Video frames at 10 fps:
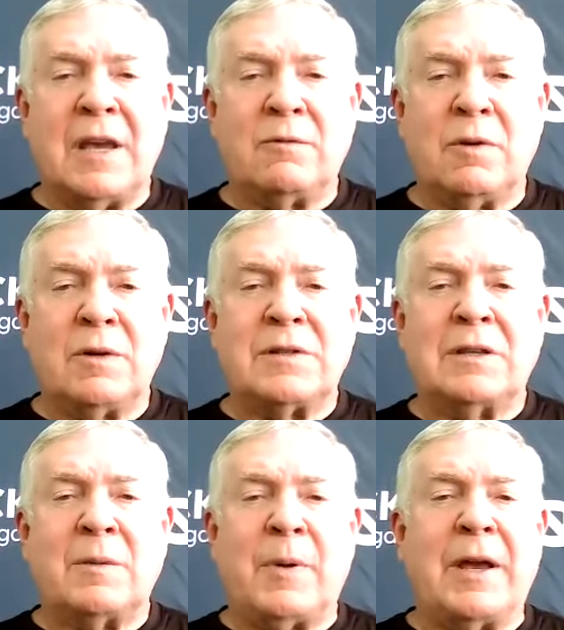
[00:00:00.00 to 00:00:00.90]
Andrew, is
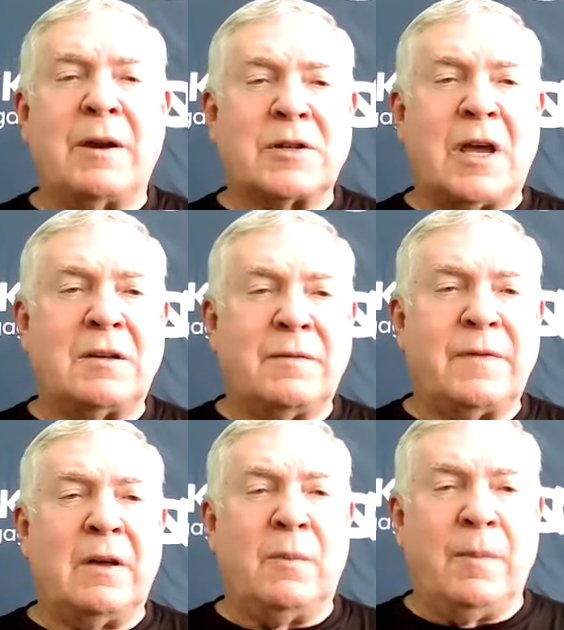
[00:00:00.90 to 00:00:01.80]
that the players got to
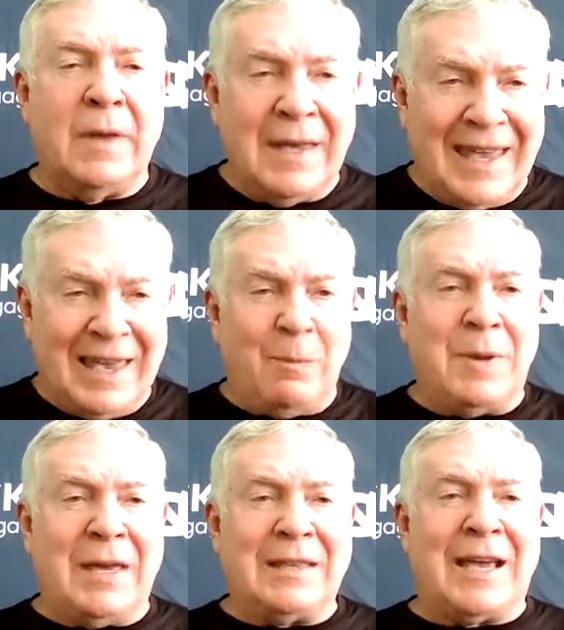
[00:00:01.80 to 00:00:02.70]
feel him
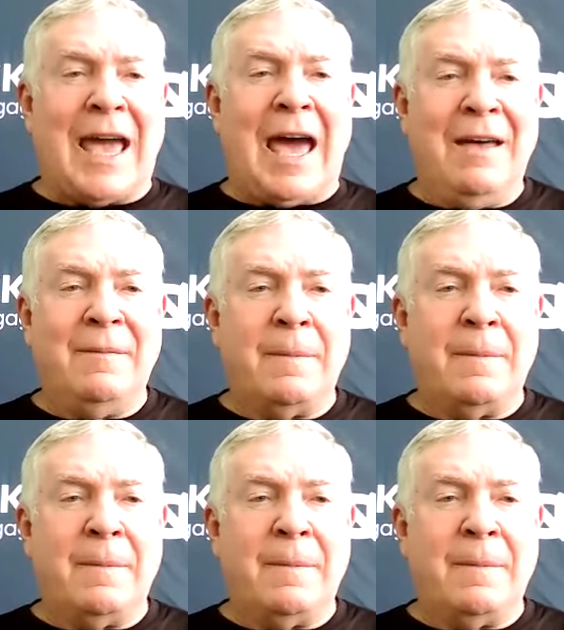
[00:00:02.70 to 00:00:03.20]
being the guy,